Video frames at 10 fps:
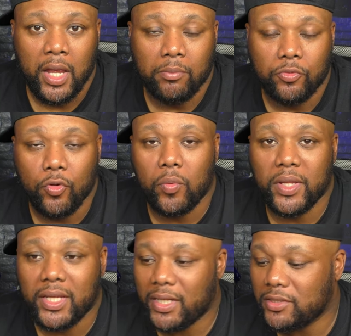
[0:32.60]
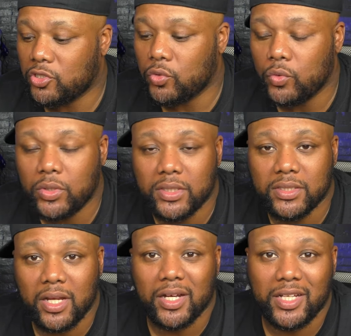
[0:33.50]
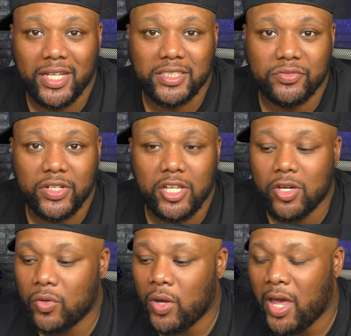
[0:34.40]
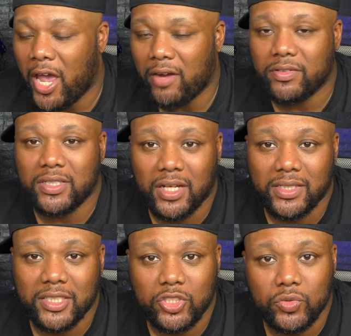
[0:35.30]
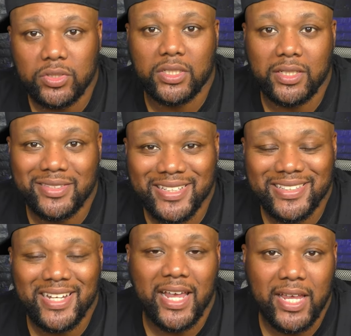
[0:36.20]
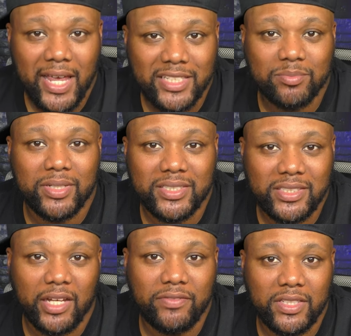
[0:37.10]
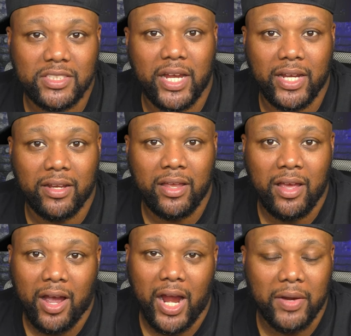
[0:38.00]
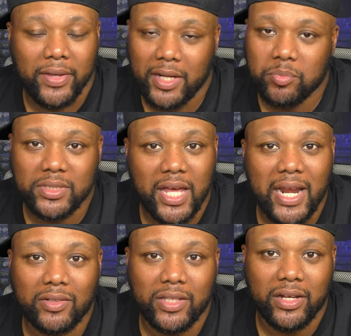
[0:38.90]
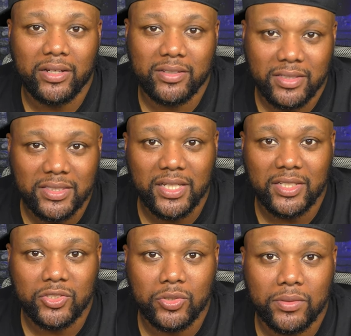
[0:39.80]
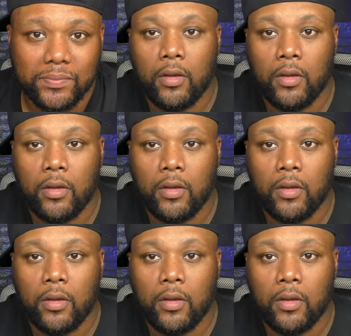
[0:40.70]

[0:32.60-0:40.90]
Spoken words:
Before we get into this gun collection video, every gun that you see today has been safety checked. I gotta put that out there. Let's get into it.